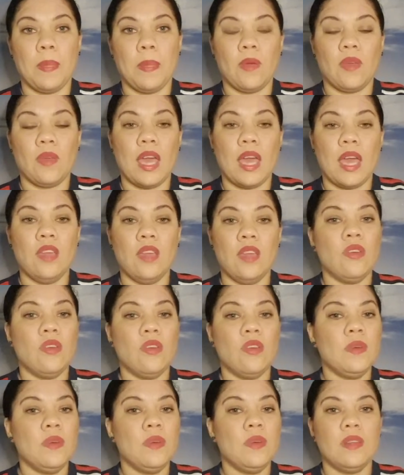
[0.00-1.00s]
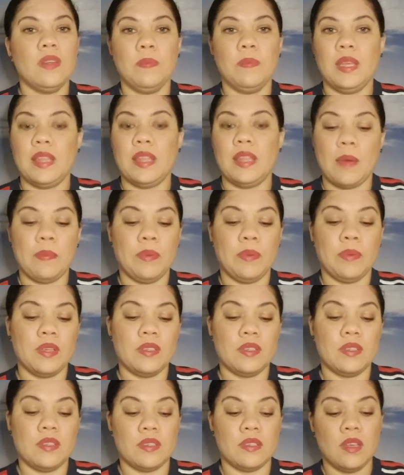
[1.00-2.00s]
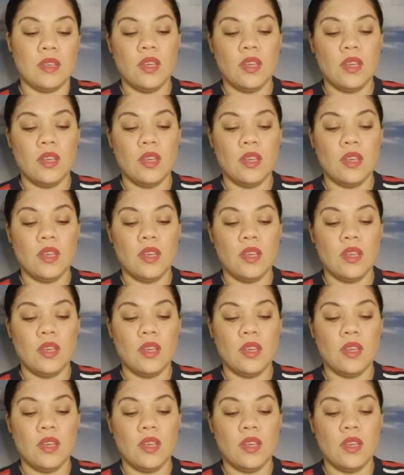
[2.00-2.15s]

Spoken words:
Okay, you're no more going to be that person.